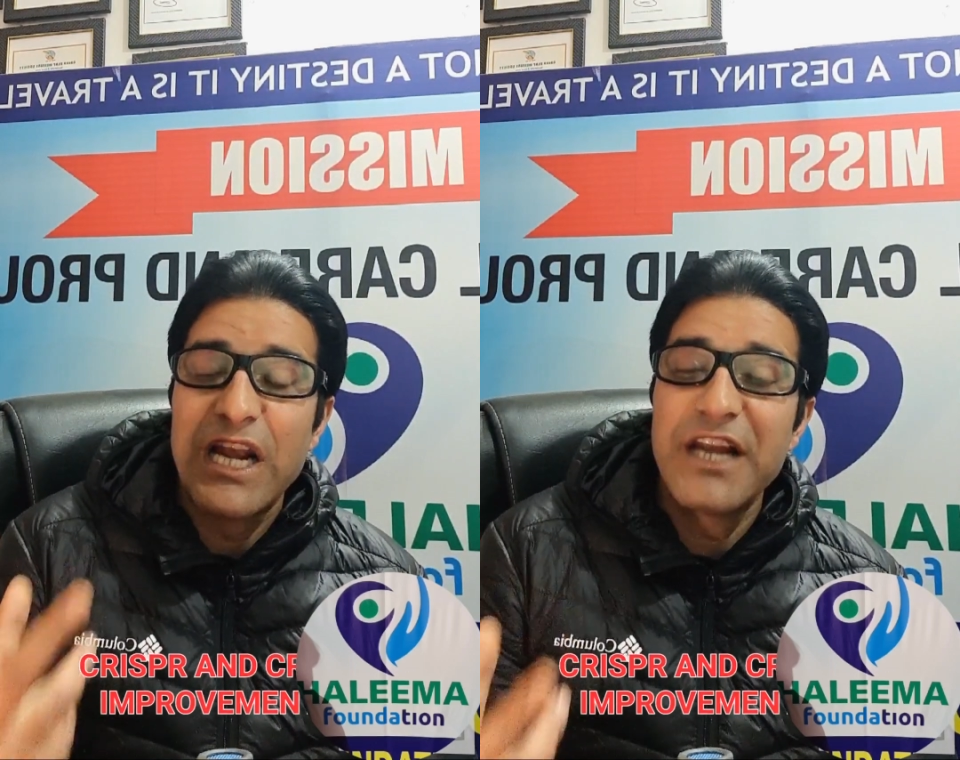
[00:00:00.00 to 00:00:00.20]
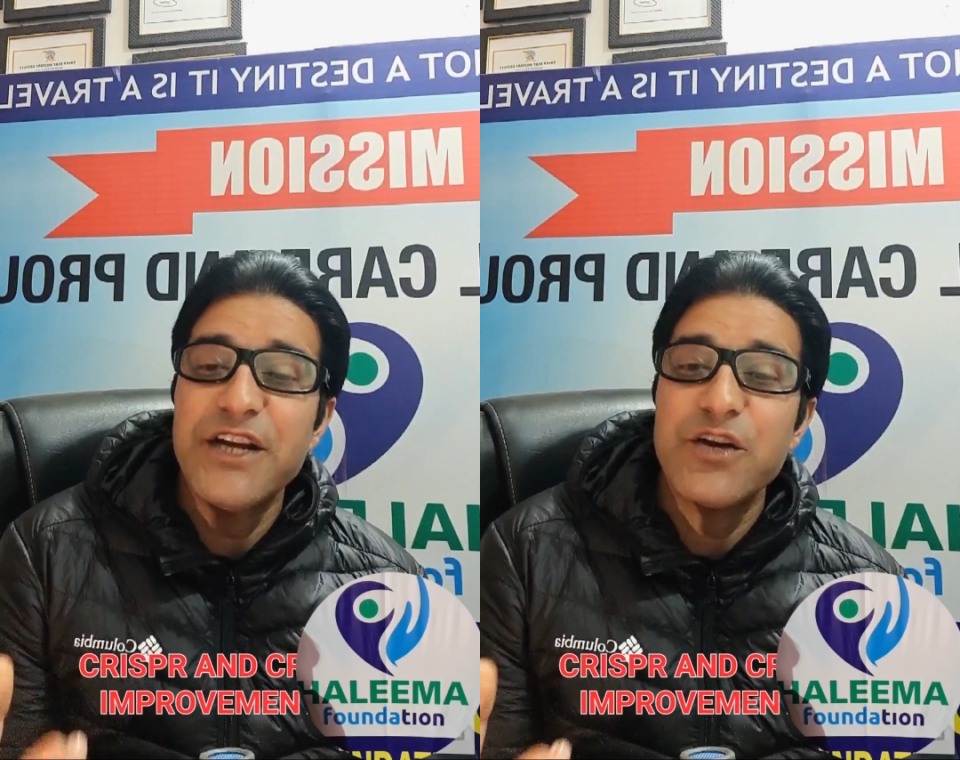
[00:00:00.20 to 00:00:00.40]

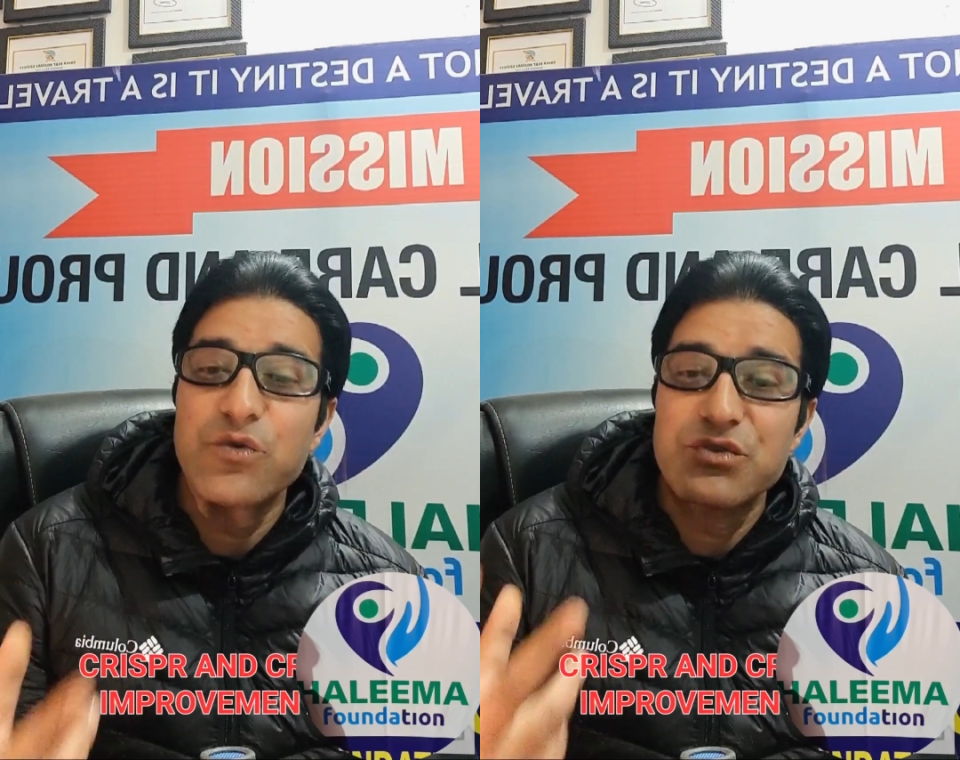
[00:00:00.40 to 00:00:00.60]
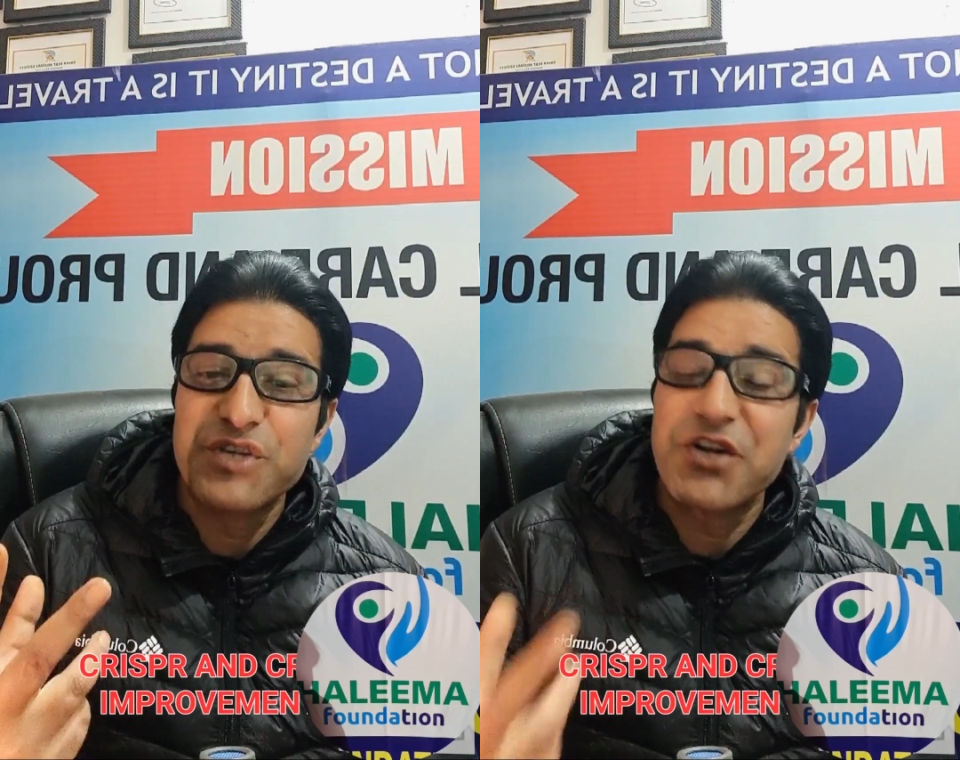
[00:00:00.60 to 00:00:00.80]

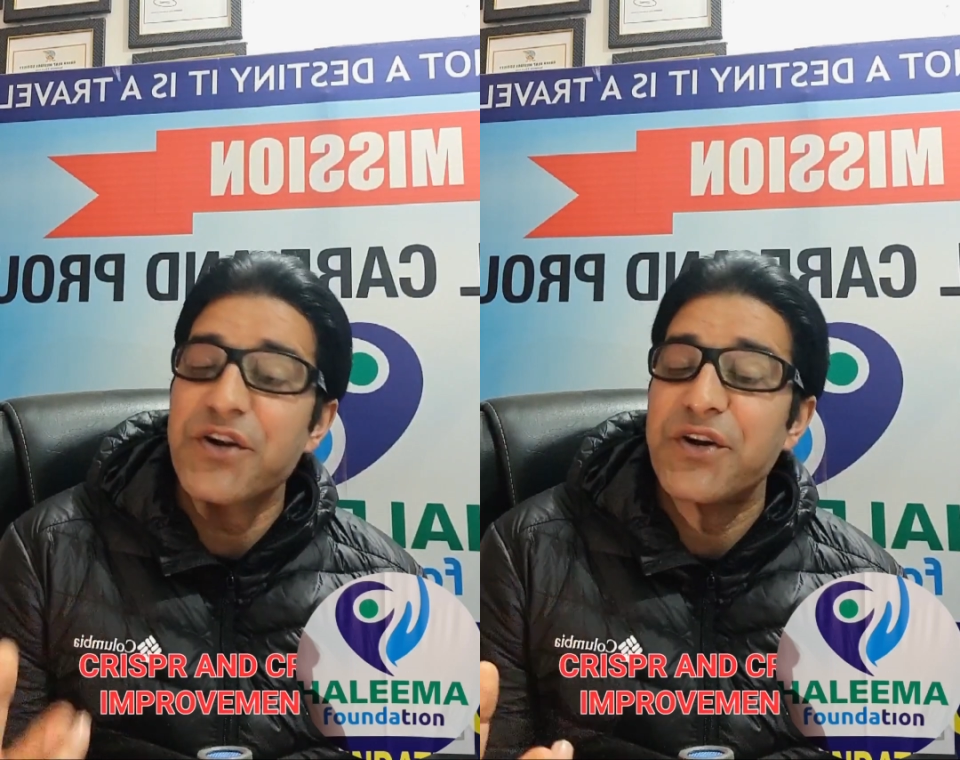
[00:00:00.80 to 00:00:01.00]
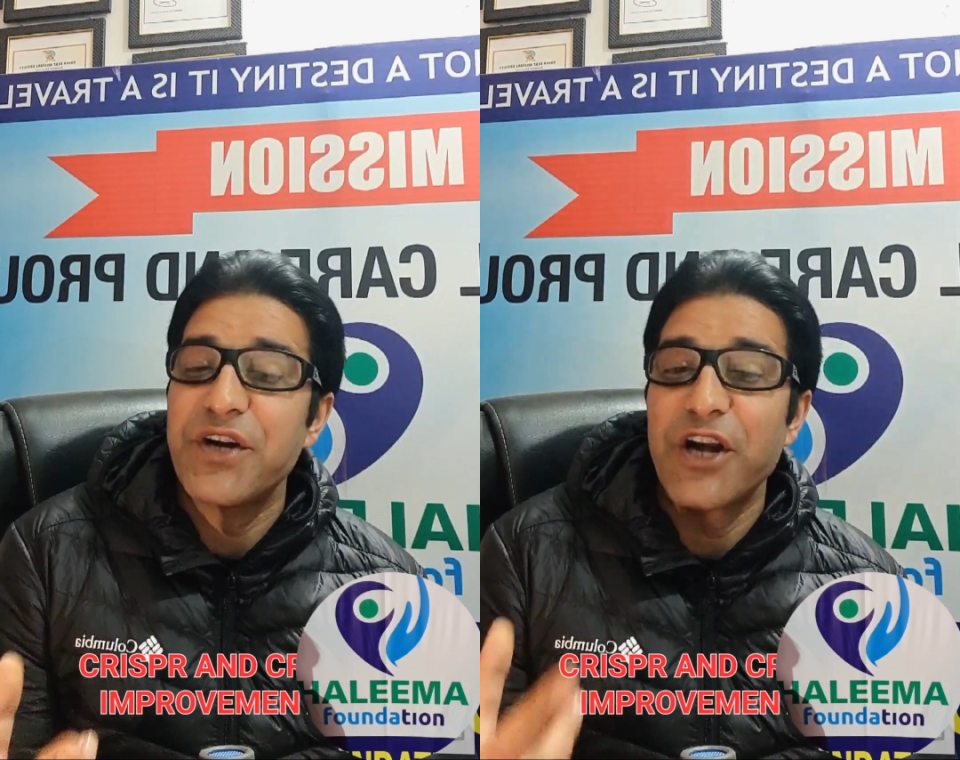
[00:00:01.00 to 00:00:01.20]
leading to
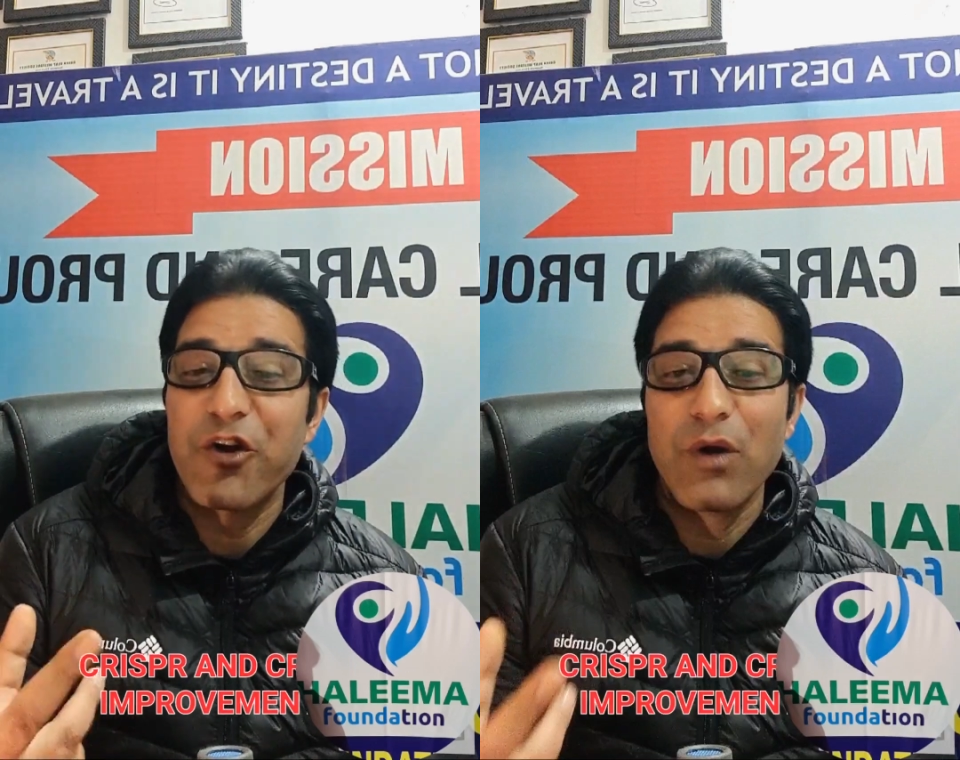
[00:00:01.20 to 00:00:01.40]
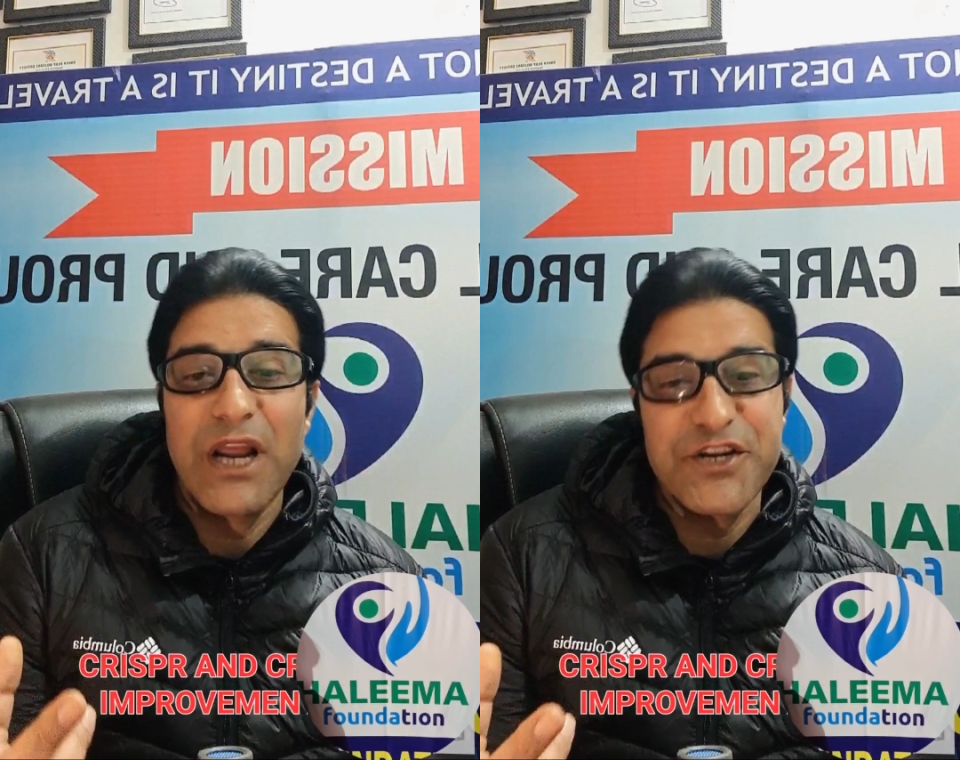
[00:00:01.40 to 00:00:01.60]
strict
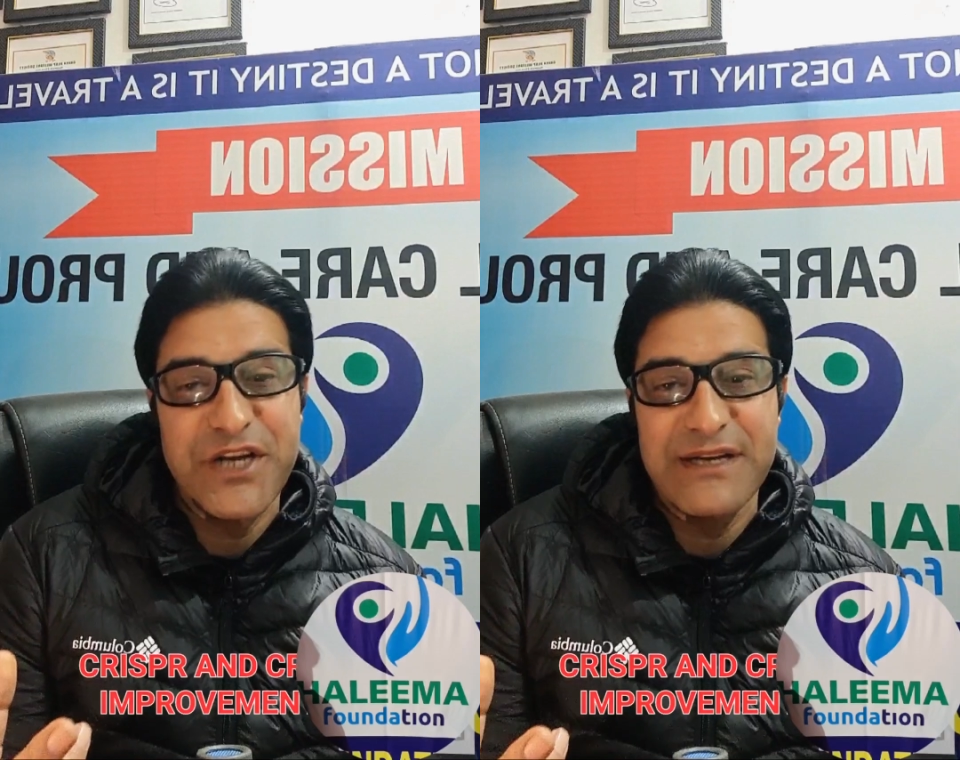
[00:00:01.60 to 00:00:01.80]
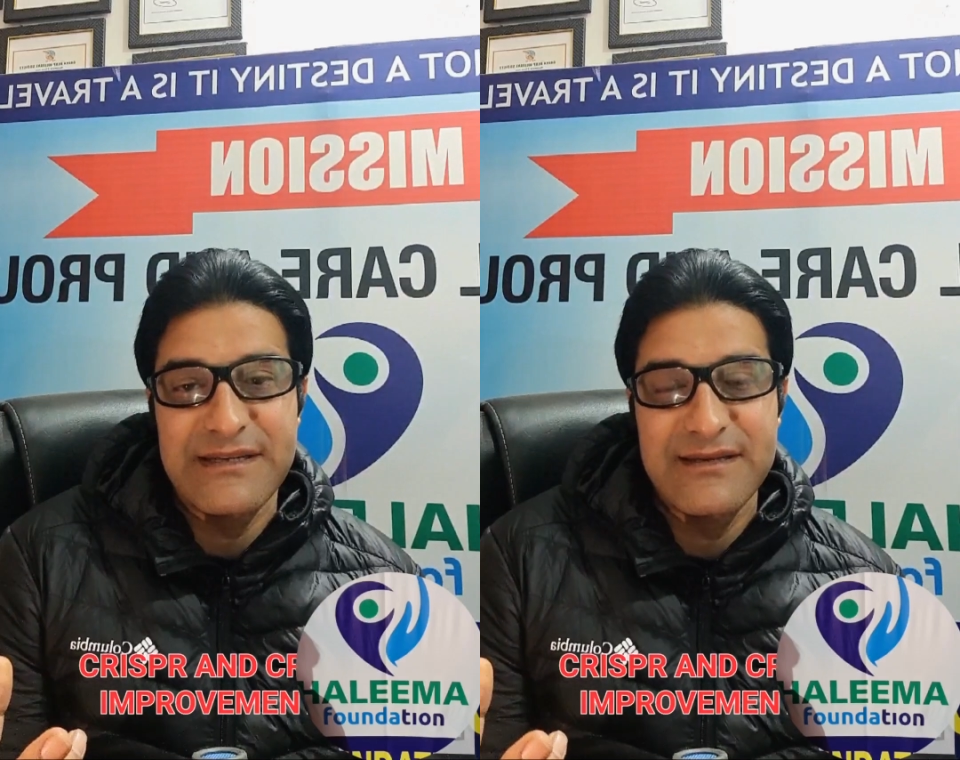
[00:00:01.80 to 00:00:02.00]

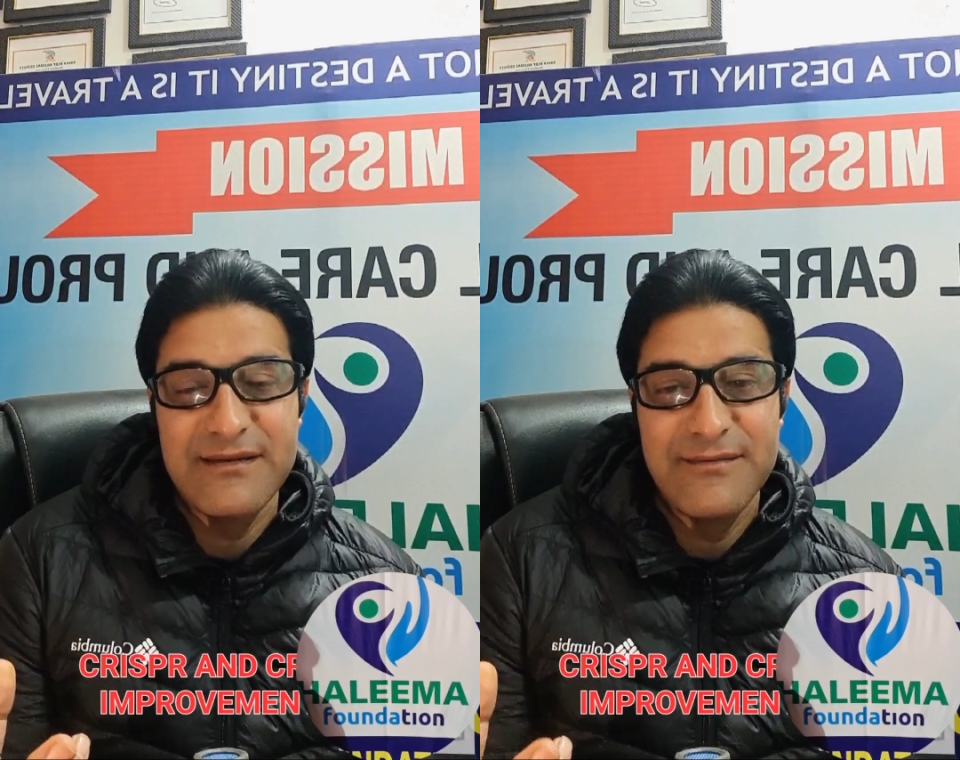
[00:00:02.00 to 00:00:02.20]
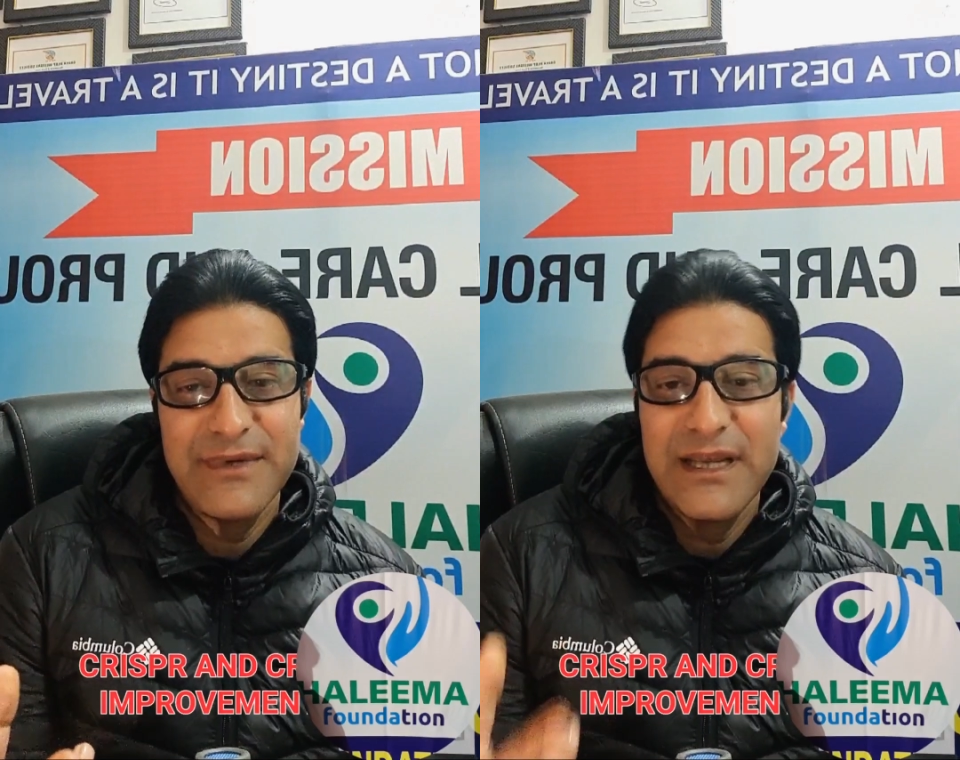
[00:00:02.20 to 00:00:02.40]

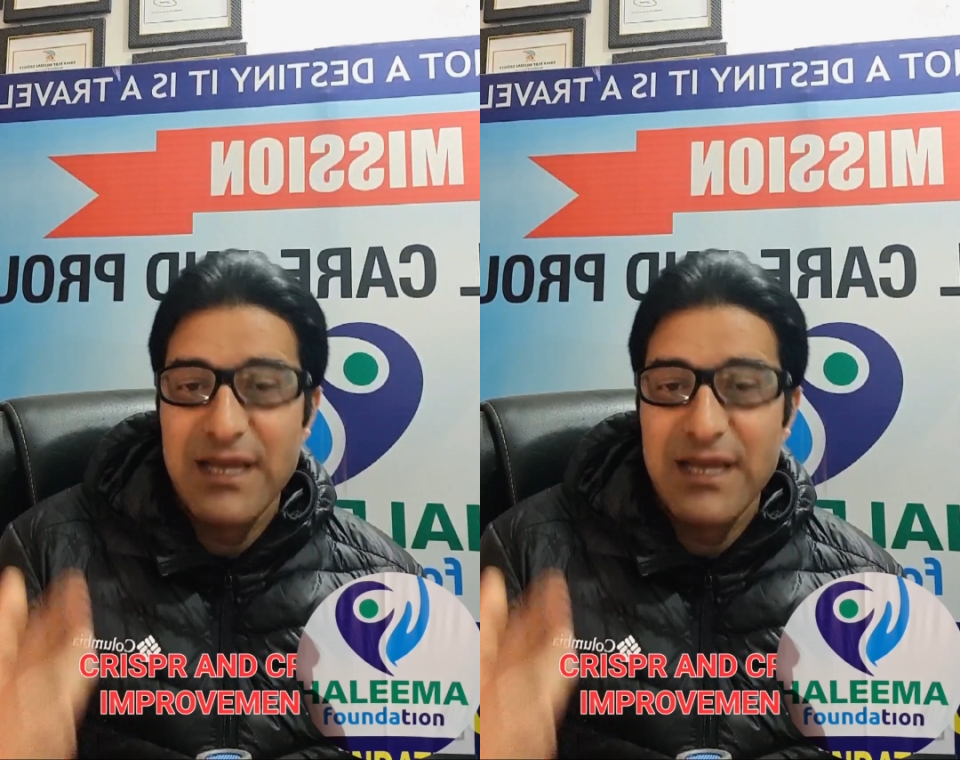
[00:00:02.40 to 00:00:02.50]
regulations.